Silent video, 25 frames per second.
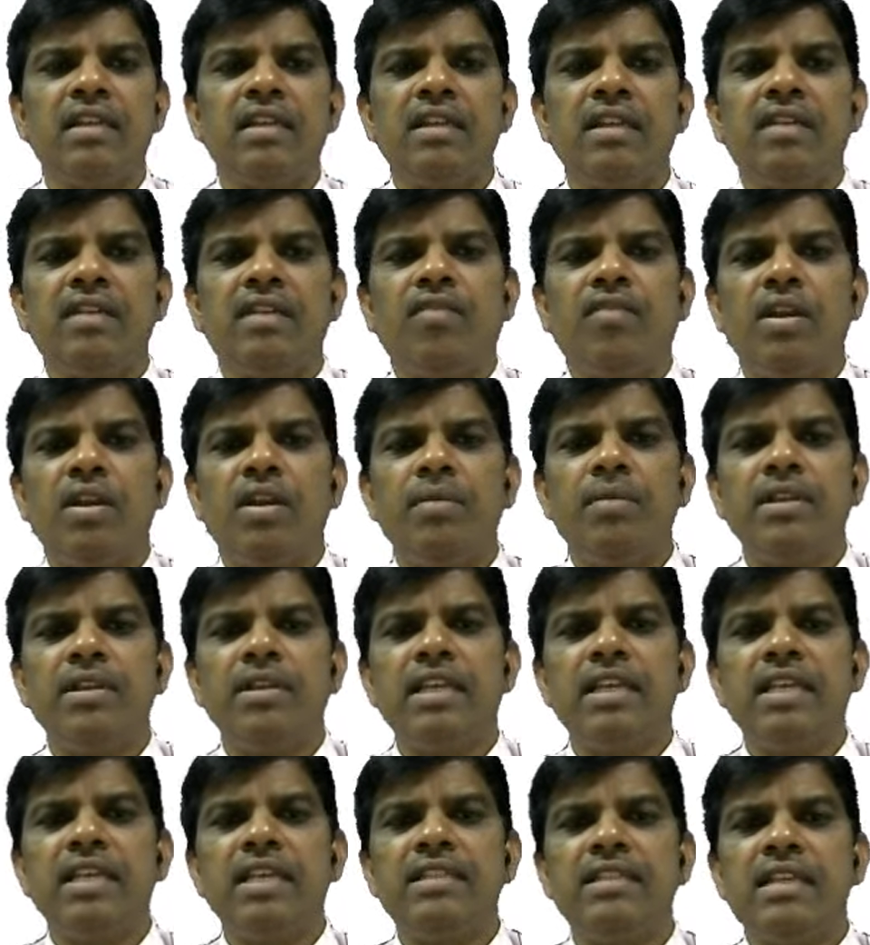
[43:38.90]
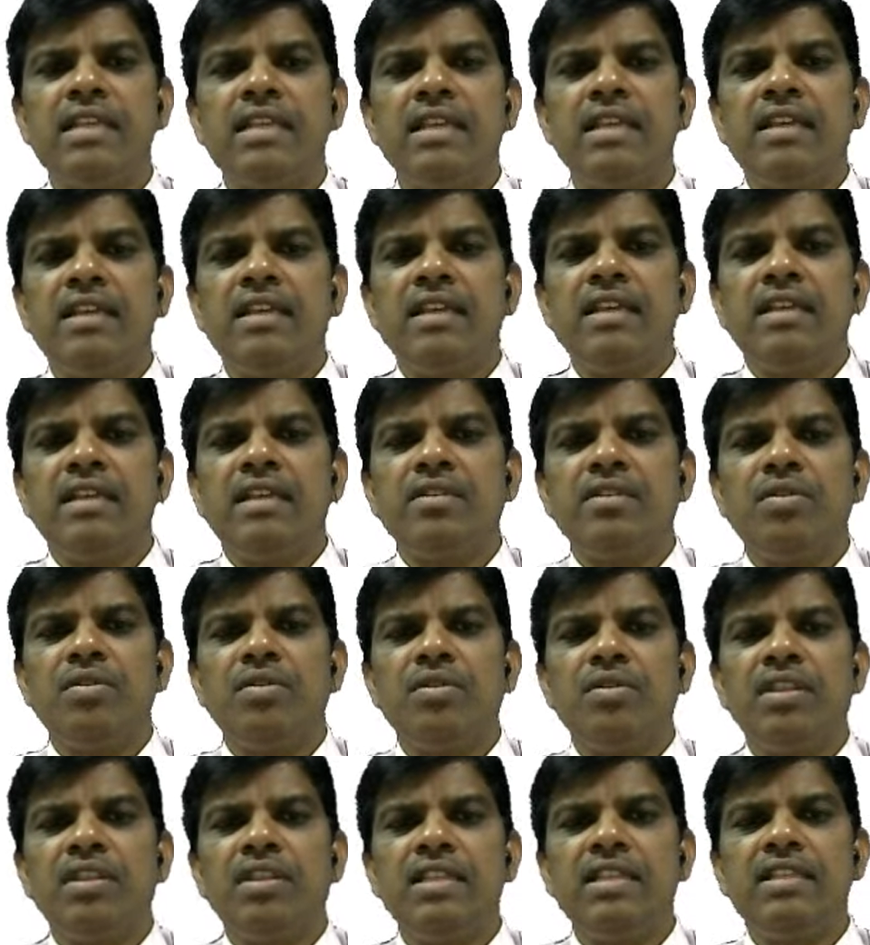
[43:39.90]
What about this? So
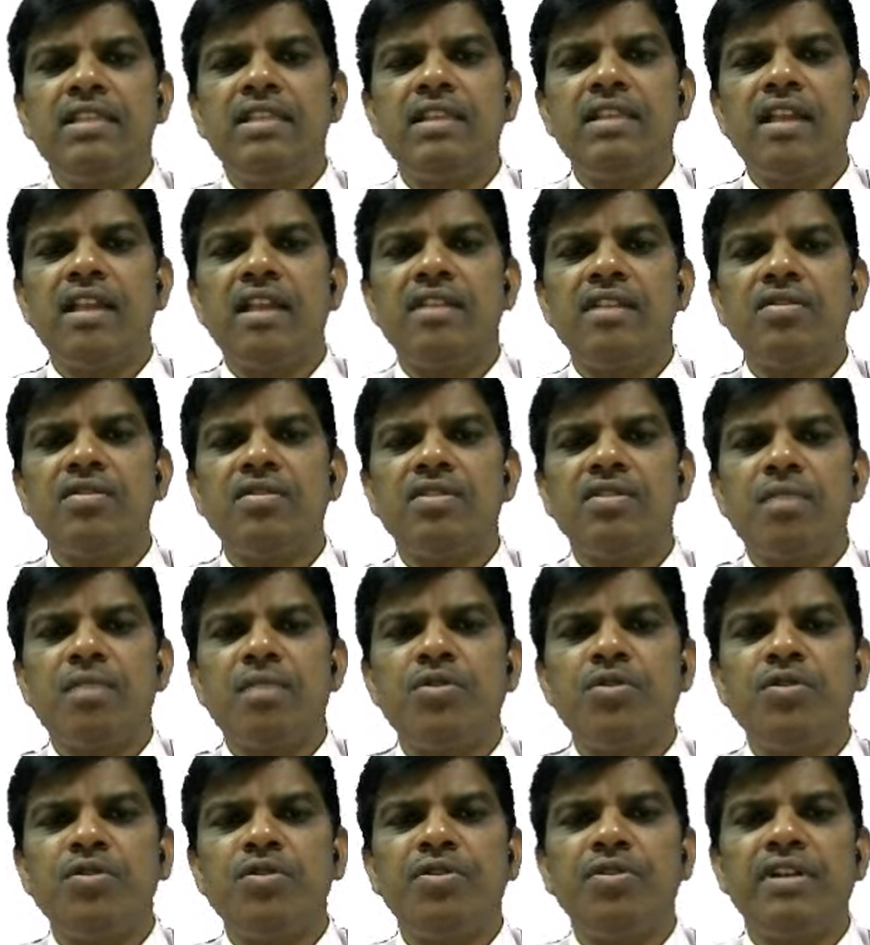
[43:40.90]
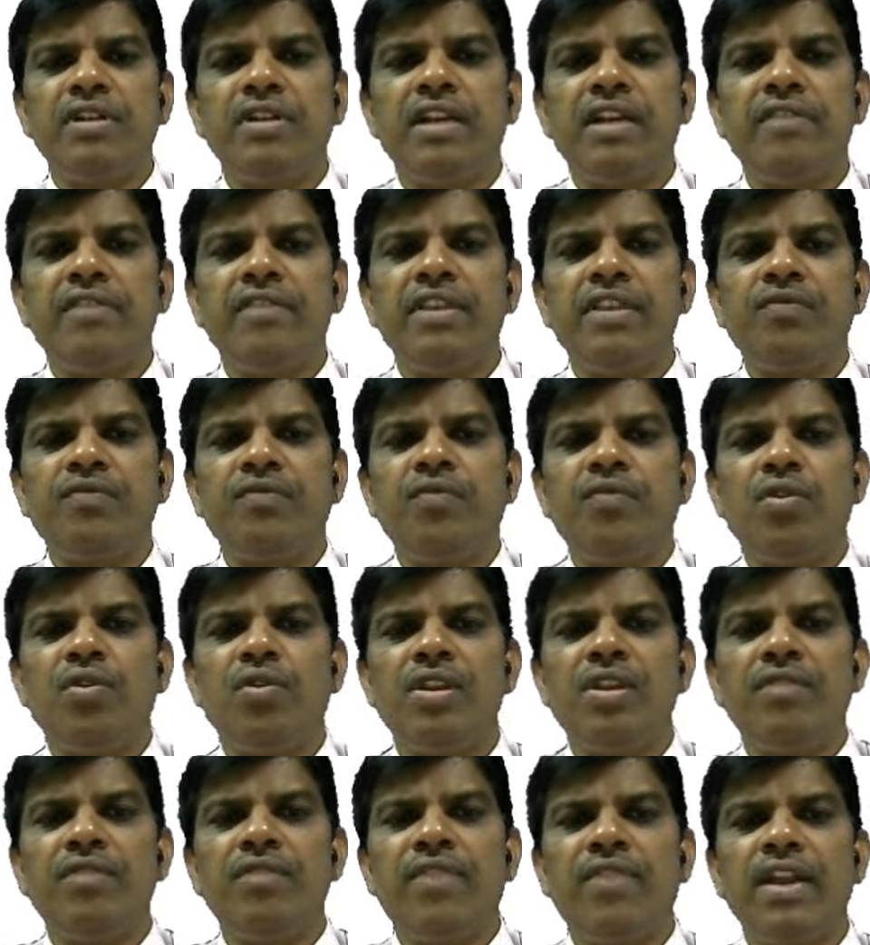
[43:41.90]
this is also substituted with 4
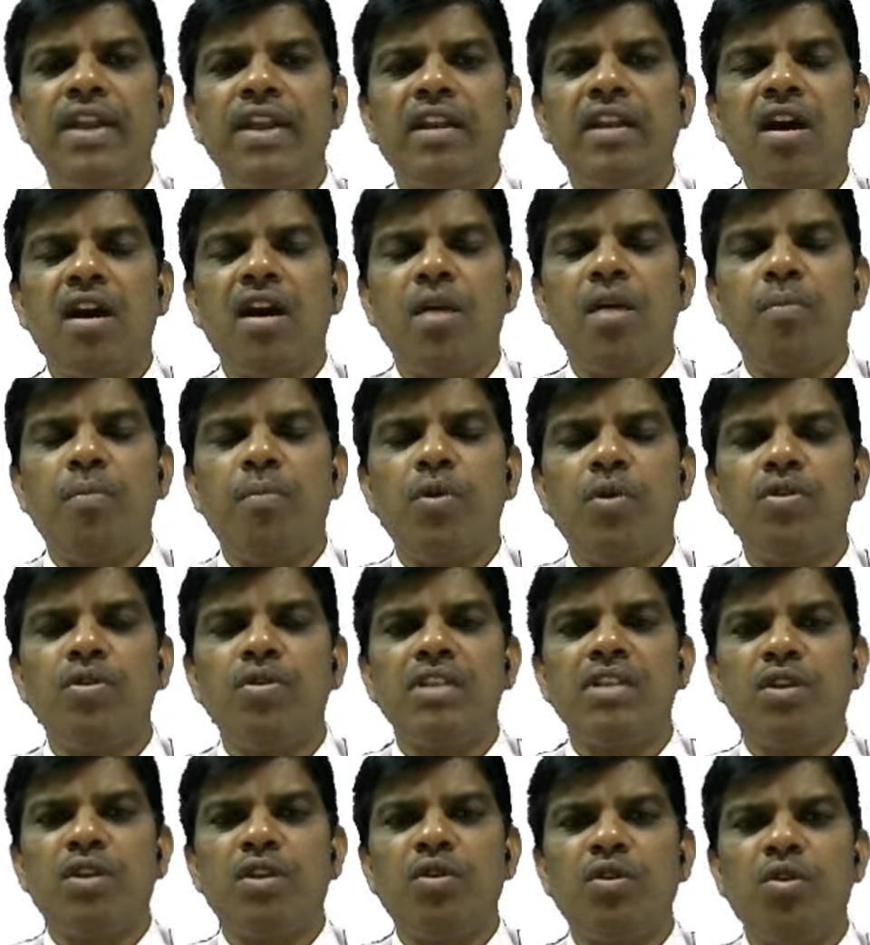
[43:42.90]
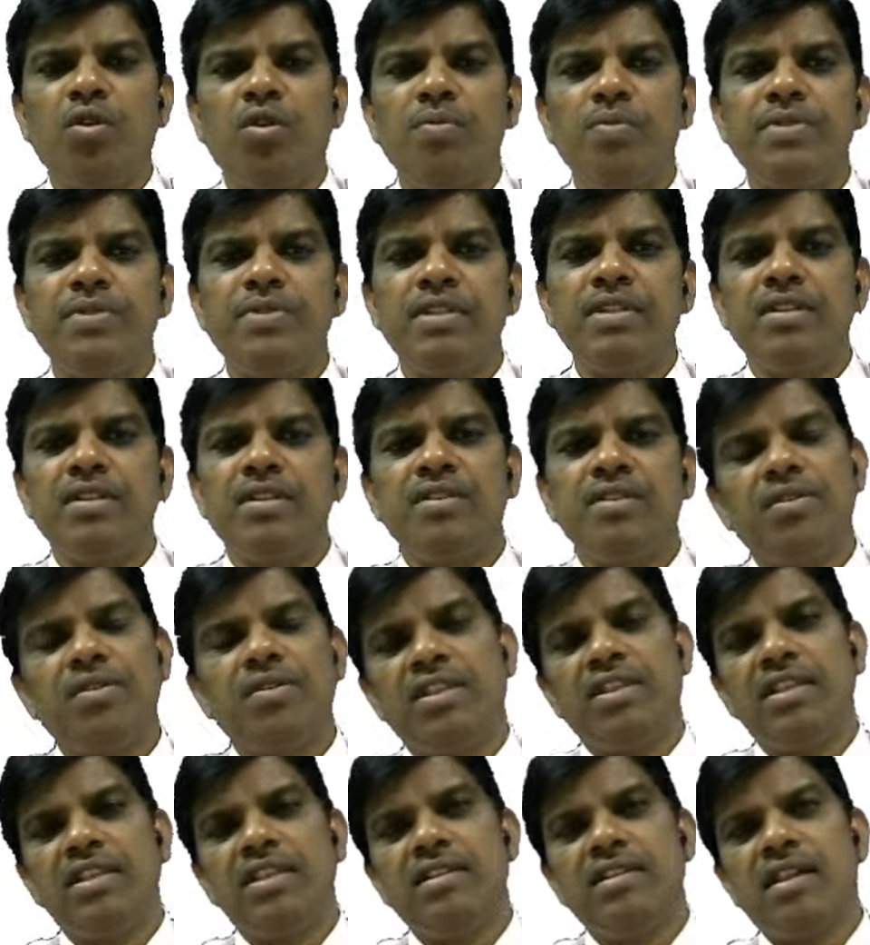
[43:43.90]
different compounds or groups. So
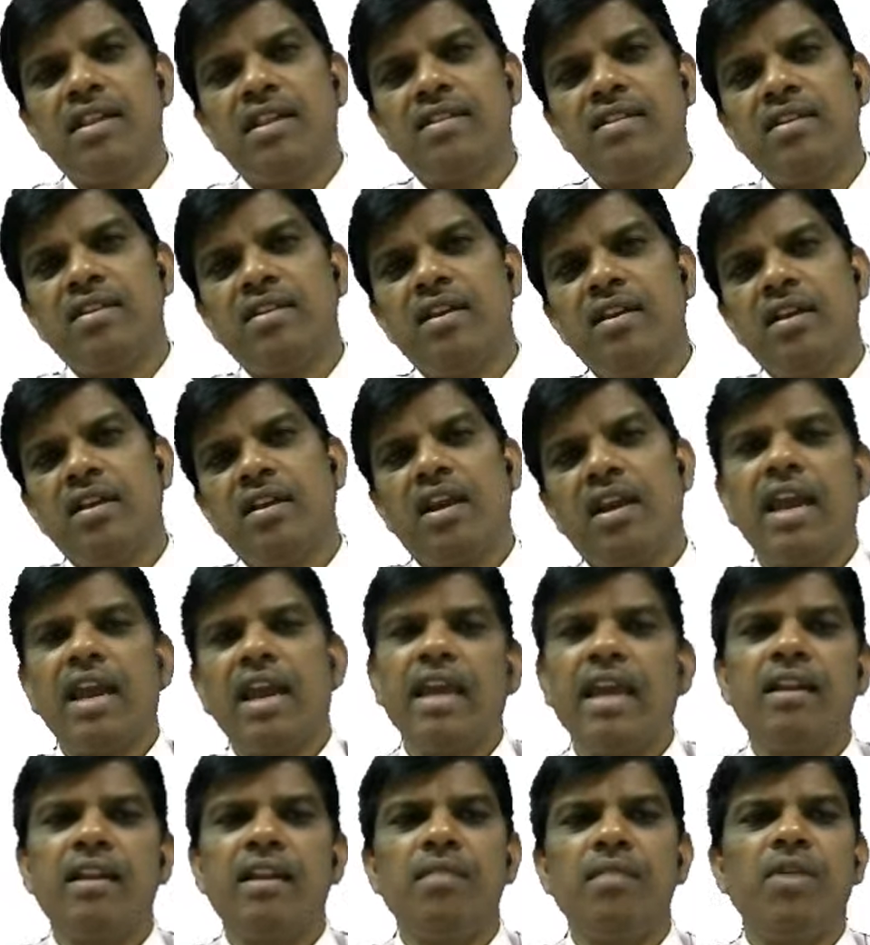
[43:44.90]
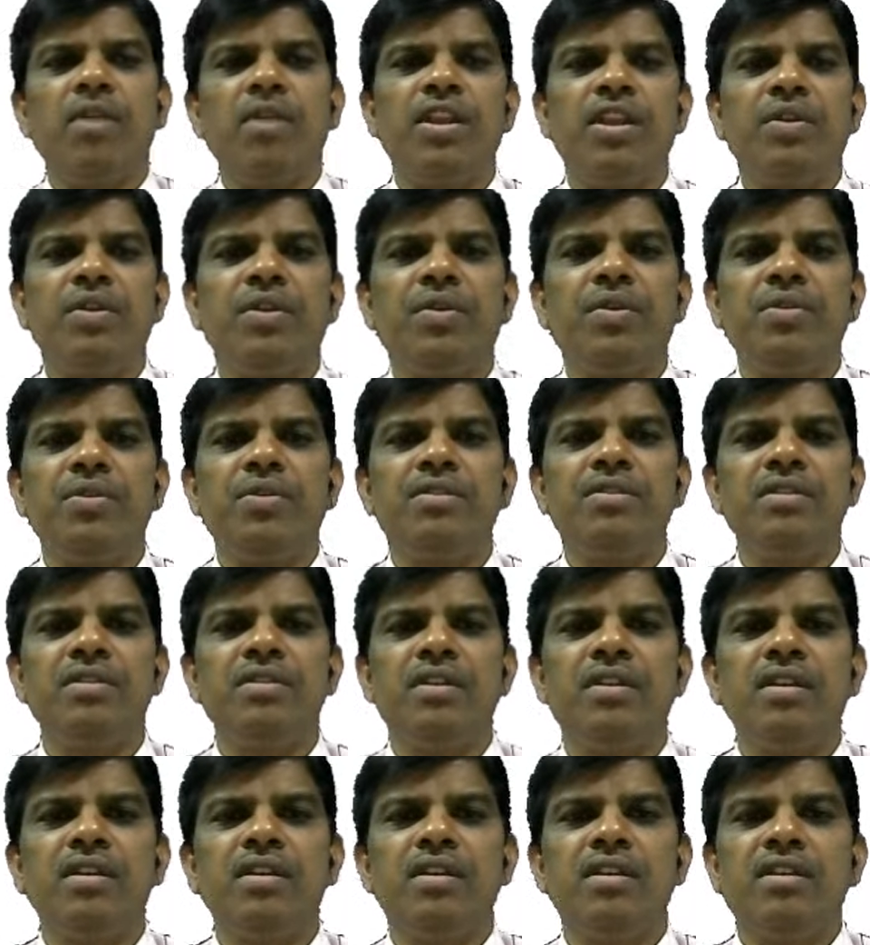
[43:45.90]
this is also chiral molecules.
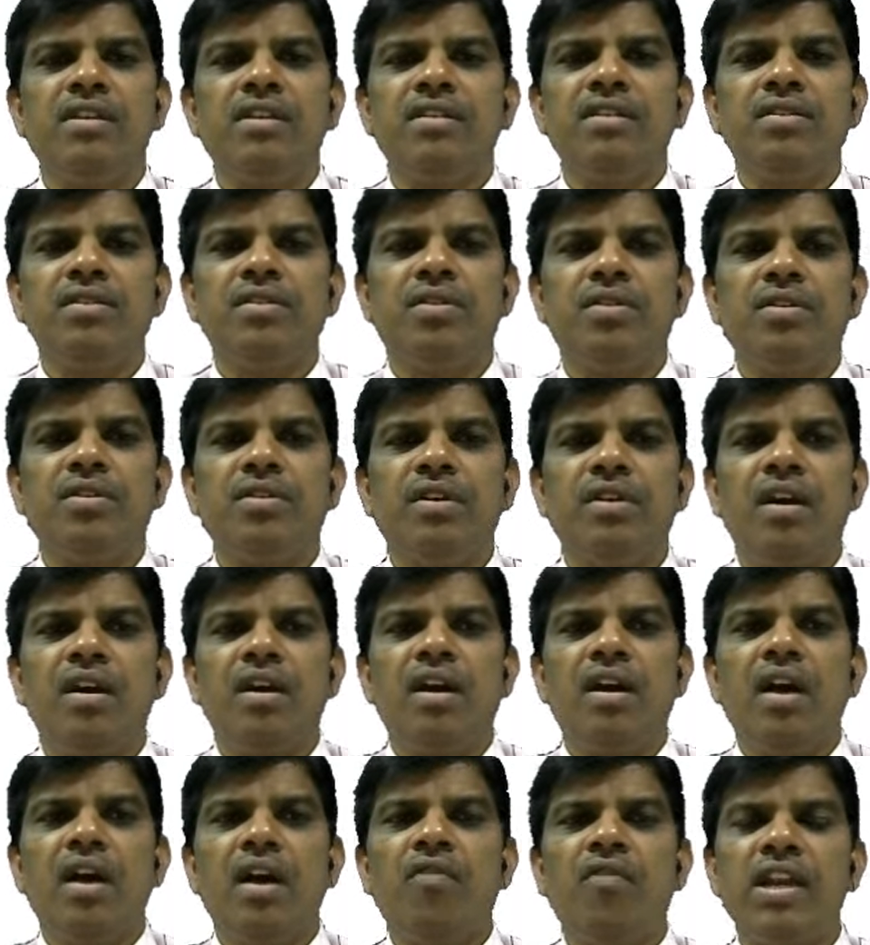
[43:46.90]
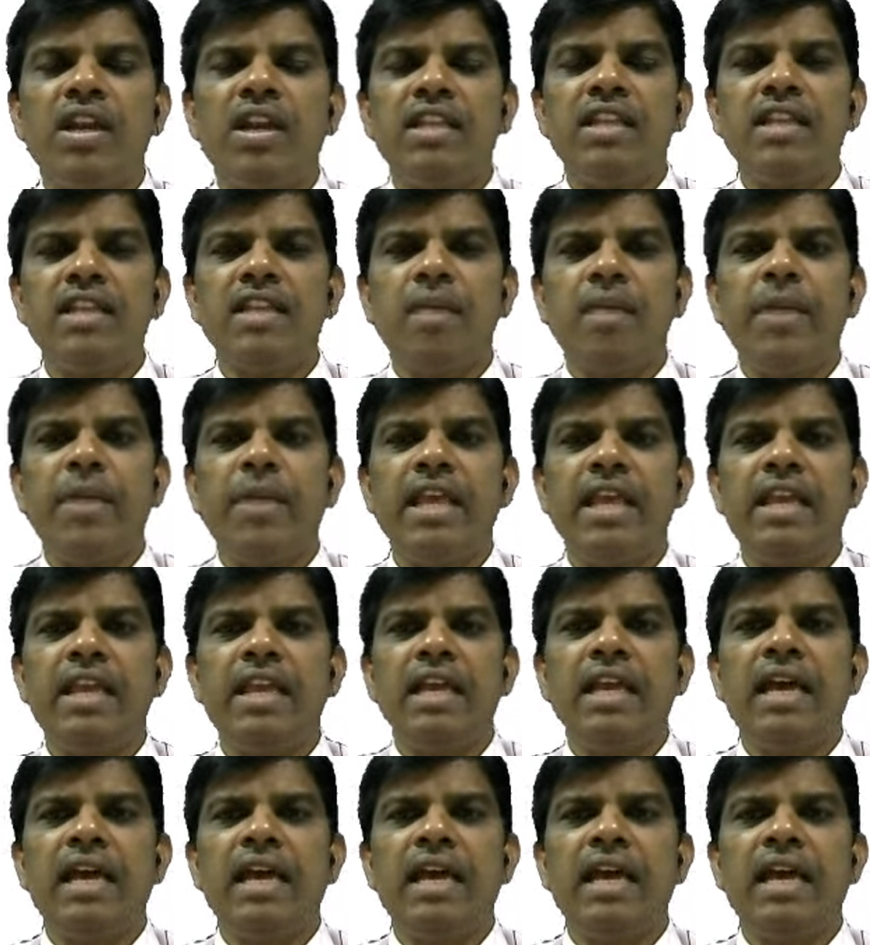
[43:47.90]
So what is happening?